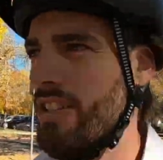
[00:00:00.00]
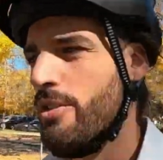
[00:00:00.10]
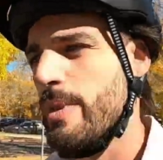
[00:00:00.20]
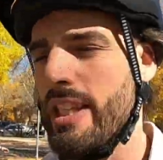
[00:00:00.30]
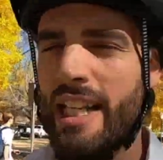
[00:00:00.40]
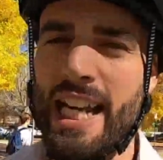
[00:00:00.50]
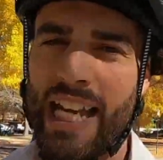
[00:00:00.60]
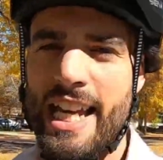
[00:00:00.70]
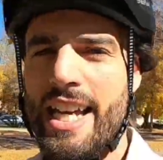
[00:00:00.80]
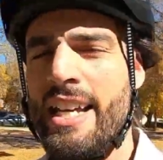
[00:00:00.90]
This is one that
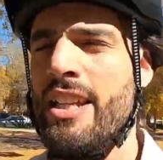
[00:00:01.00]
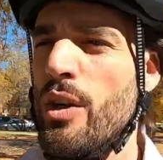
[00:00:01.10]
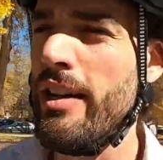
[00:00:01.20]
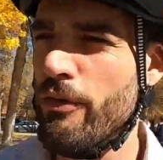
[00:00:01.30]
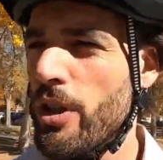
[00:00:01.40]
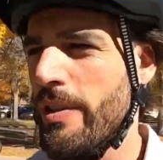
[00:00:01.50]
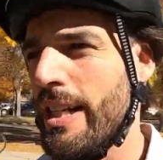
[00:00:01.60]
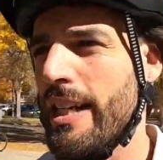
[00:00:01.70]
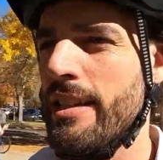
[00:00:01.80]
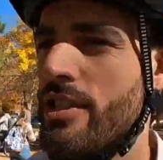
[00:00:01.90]
I avoid
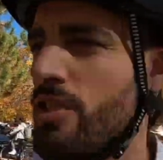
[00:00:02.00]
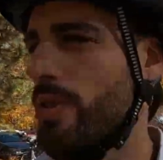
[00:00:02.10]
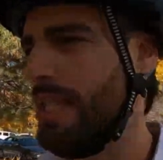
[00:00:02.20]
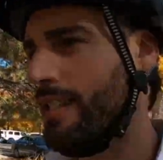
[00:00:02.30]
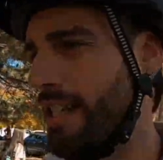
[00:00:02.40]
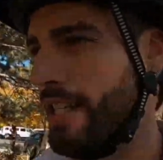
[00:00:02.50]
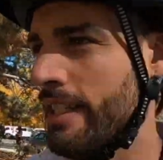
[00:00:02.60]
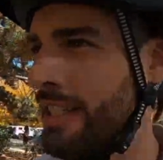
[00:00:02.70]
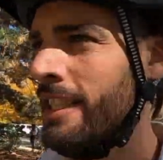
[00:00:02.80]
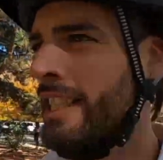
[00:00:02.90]
riding on the street
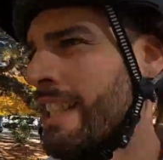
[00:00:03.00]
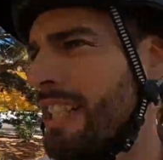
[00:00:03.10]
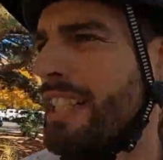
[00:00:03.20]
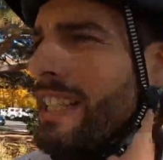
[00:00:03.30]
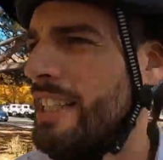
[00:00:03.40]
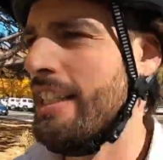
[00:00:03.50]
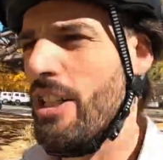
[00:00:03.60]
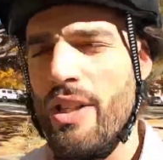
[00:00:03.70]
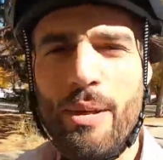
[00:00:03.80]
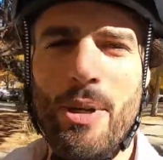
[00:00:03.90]
on,
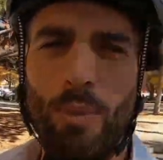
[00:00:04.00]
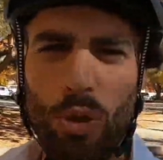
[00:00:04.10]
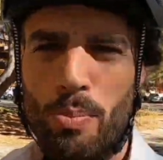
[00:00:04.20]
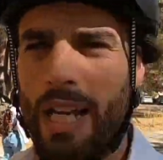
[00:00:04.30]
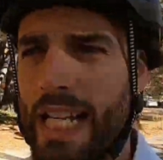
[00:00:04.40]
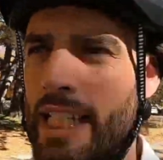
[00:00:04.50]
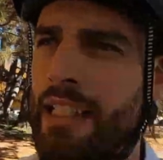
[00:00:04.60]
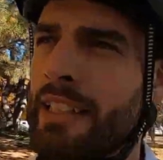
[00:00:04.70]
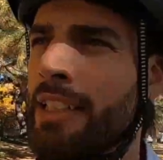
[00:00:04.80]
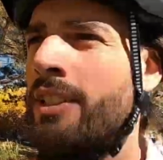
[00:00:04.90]
like my road bike
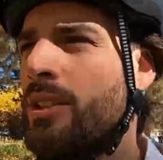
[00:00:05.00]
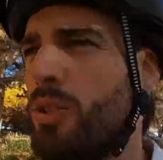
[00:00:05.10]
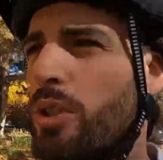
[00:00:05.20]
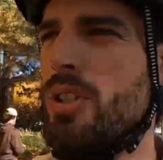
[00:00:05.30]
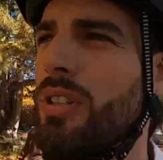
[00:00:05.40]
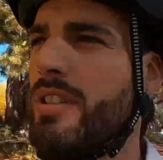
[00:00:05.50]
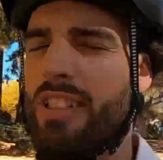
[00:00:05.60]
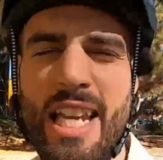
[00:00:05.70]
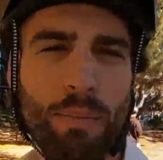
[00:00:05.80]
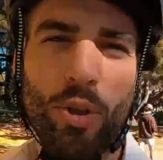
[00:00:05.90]
or
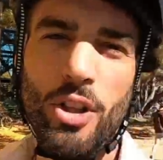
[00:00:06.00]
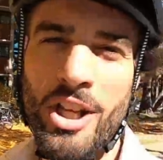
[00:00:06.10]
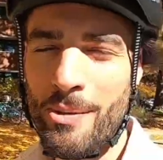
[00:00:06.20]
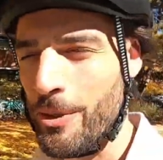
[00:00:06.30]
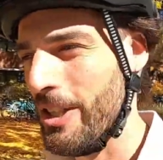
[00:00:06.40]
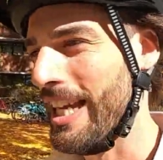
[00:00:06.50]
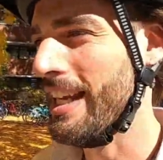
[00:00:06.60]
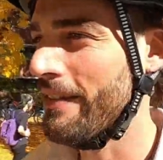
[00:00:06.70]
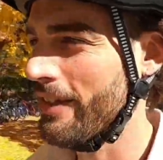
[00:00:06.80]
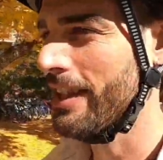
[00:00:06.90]
skateboard, longboard, that kind of a